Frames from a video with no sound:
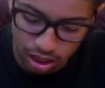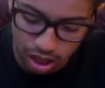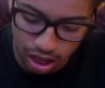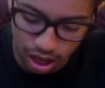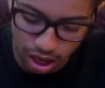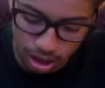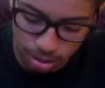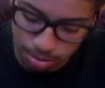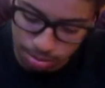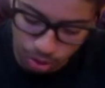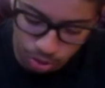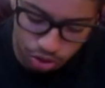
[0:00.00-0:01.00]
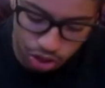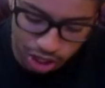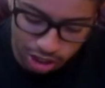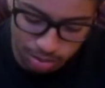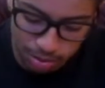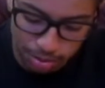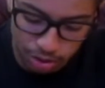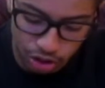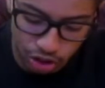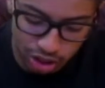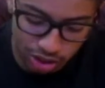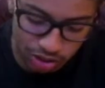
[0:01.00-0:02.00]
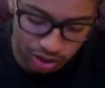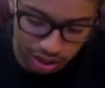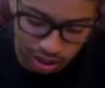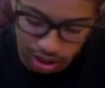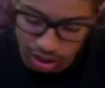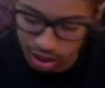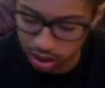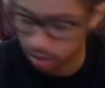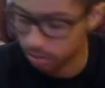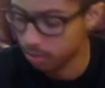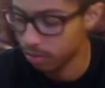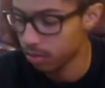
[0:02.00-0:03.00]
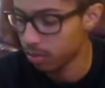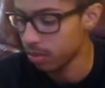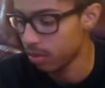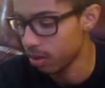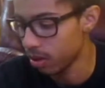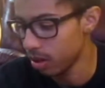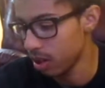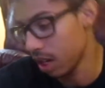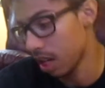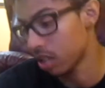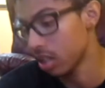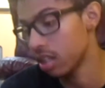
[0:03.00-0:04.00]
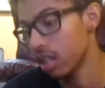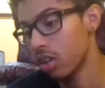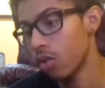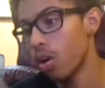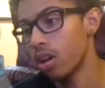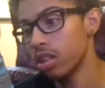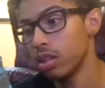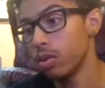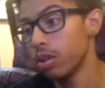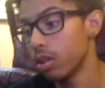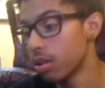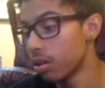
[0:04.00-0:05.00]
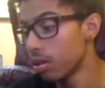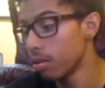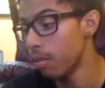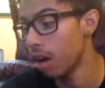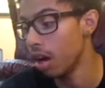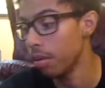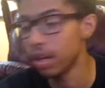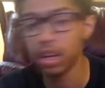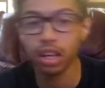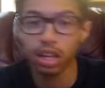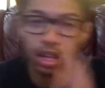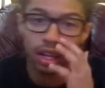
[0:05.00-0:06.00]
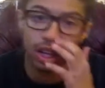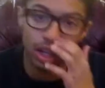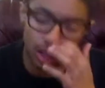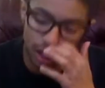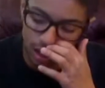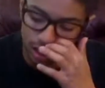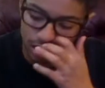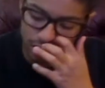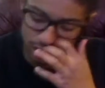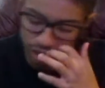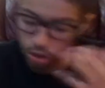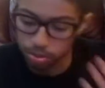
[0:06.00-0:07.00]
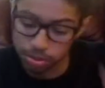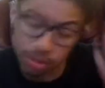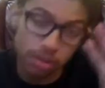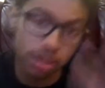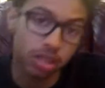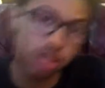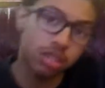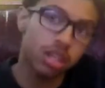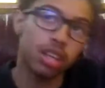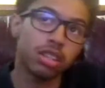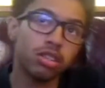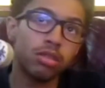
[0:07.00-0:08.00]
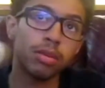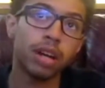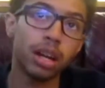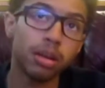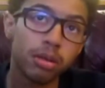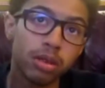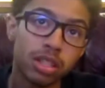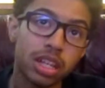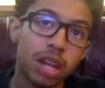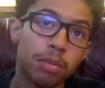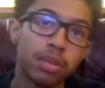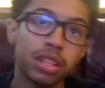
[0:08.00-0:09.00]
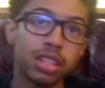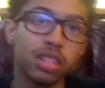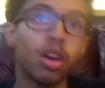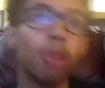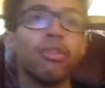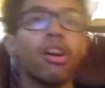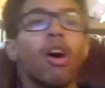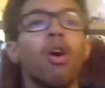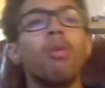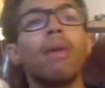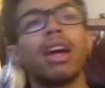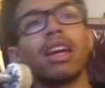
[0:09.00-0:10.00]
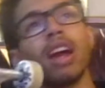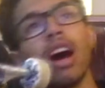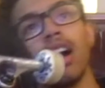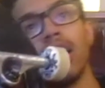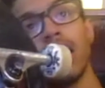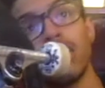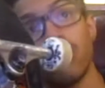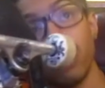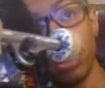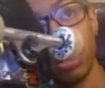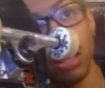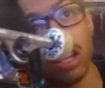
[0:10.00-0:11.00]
Don't change out my bushings or anything, and yeah, size 8 Quasi with mob. So you guys know my setup, but this is all great. Oh my god, that trick.